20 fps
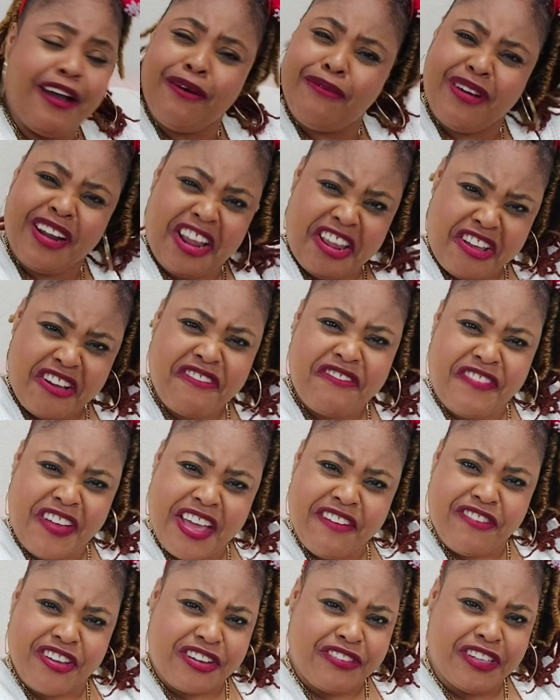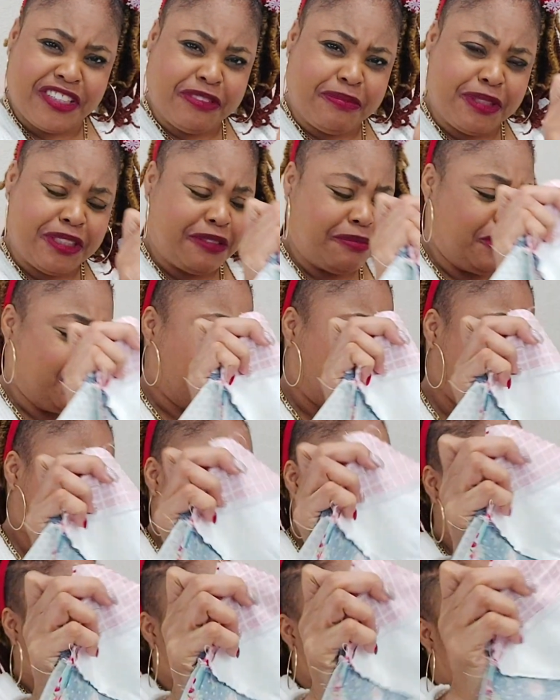What are your favorite Christmas music?
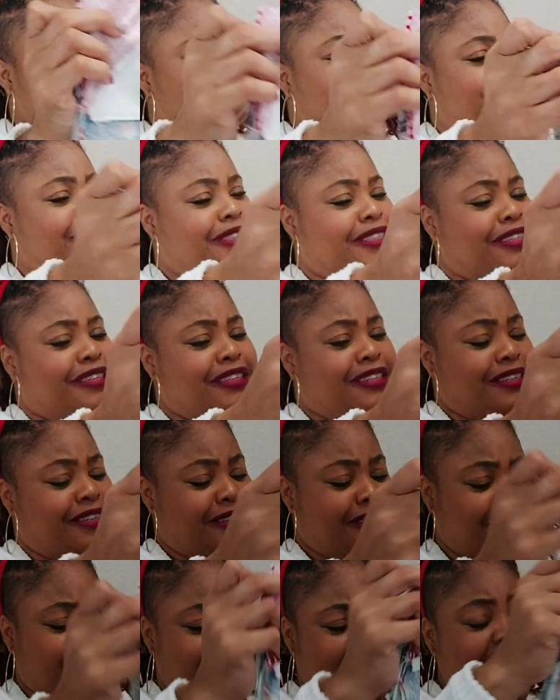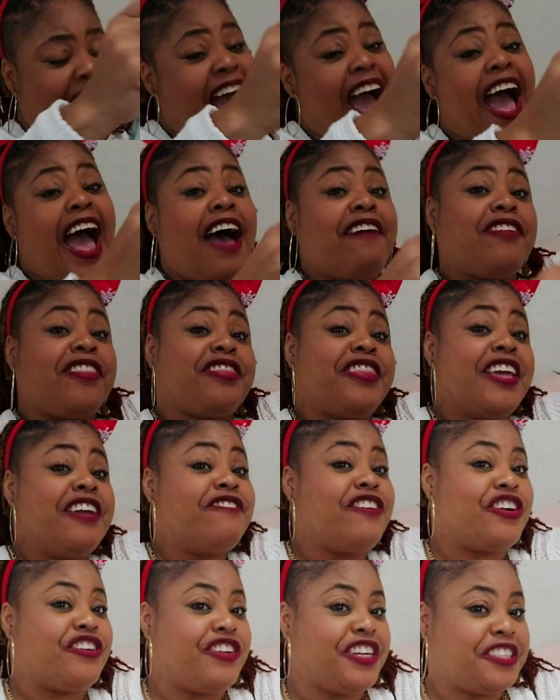I have a thing
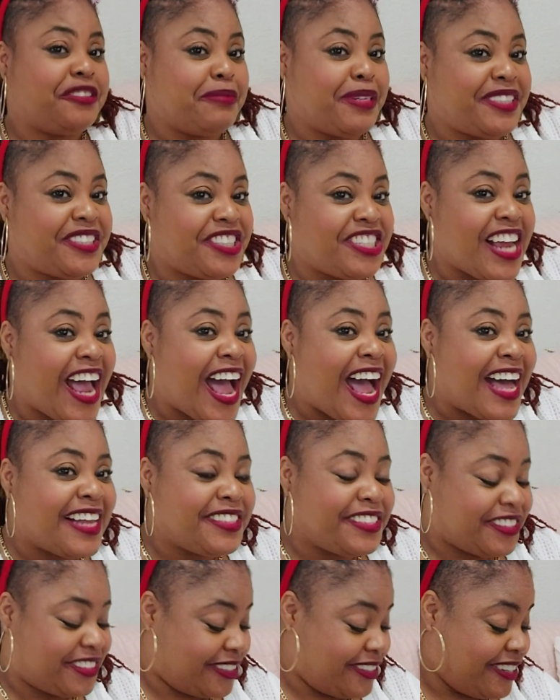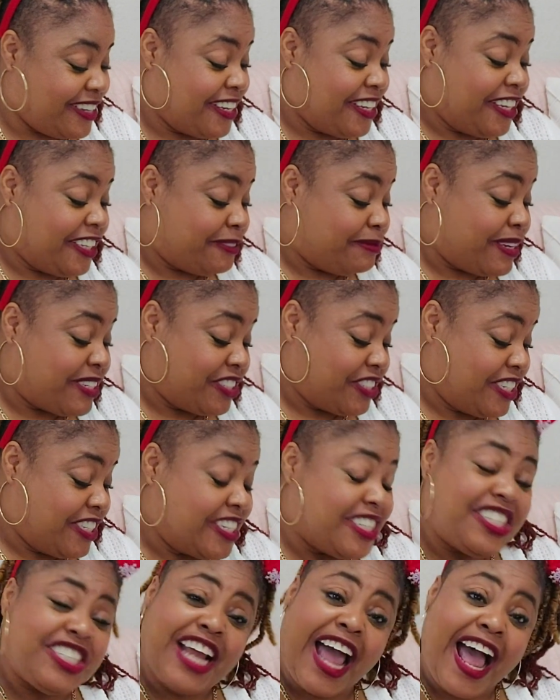for Christmas jazz, especially
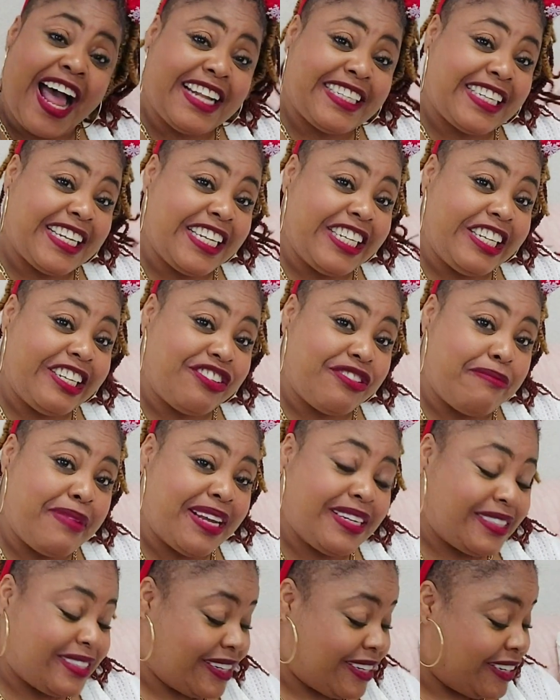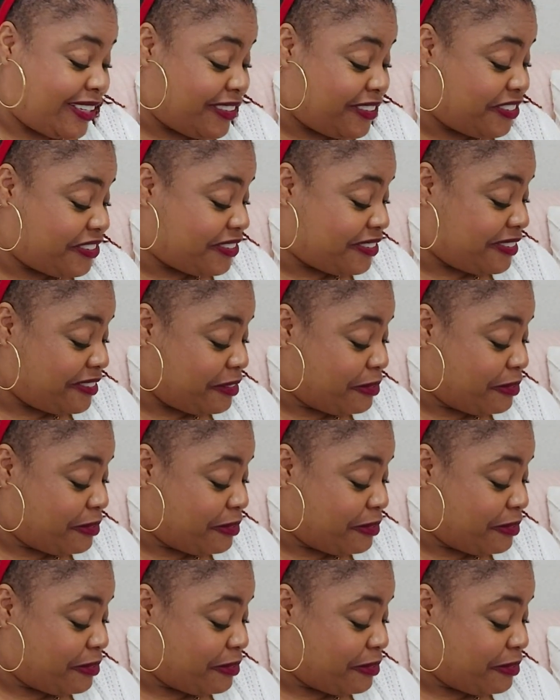the jazz instrumentals.